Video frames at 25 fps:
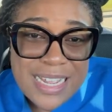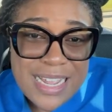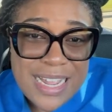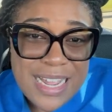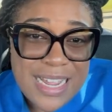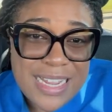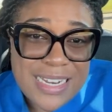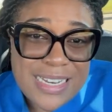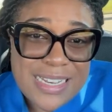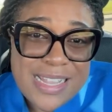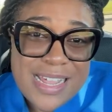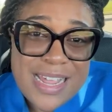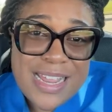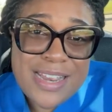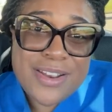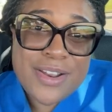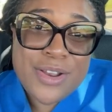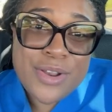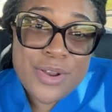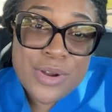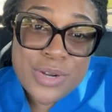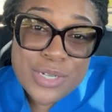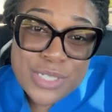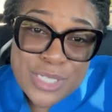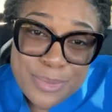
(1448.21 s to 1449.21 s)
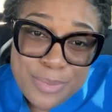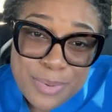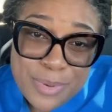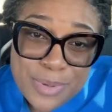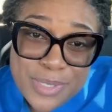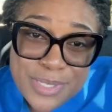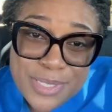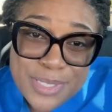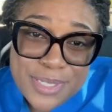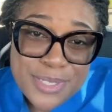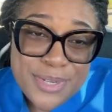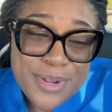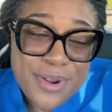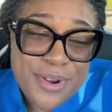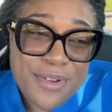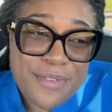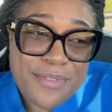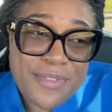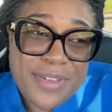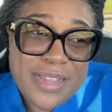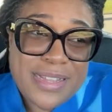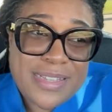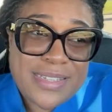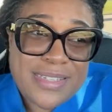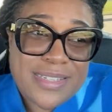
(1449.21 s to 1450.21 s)
and then the nurse supposed to
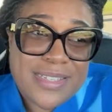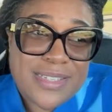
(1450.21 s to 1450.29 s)
serve it.